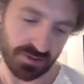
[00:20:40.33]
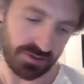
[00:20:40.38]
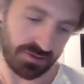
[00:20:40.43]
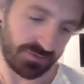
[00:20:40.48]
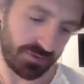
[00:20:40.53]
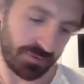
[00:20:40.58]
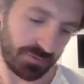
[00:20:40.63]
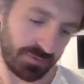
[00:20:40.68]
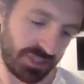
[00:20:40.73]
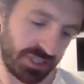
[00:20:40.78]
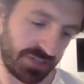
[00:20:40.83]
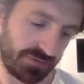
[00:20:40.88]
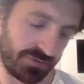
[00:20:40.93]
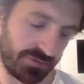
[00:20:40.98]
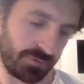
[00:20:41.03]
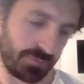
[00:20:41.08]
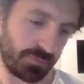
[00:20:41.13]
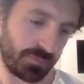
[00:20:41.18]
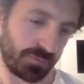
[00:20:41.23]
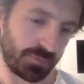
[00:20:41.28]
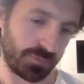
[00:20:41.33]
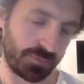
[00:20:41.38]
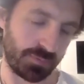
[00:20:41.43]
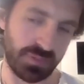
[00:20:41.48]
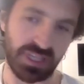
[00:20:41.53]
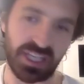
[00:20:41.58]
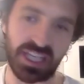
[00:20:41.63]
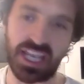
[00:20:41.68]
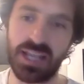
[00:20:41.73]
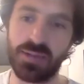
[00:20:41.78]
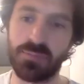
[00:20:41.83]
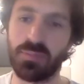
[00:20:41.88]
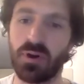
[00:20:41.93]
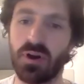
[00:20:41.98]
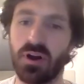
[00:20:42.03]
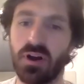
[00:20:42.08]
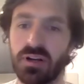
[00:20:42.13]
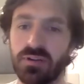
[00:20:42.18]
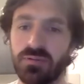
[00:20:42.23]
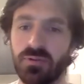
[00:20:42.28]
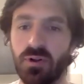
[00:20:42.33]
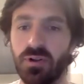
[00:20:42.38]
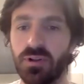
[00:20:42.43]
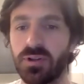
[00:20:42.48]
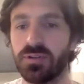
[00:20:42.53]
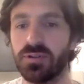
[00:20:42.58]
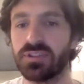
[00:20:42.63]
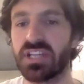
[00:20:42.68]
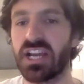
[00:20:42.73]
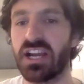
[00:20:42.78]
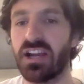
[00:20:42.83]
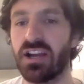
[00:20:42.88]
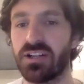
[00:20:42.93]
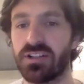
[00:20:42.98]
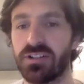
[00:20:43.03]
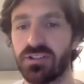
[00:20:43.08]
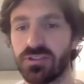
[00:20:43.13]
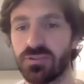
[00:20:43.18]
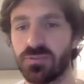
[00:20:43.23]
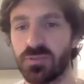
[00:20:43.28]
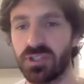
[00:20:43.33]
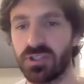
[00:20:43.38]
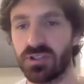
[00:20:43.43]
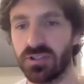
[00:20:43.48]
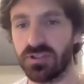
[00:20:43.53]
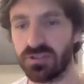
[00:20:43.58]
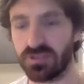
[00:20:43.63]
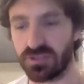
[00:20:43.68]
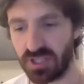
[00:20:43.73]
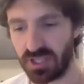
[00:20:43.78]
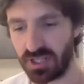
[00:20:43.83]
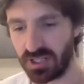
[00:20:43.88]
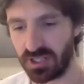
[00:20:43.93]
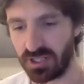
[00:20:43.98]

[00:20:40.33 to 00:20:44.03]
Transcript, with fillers: from a different became part of all those characters because,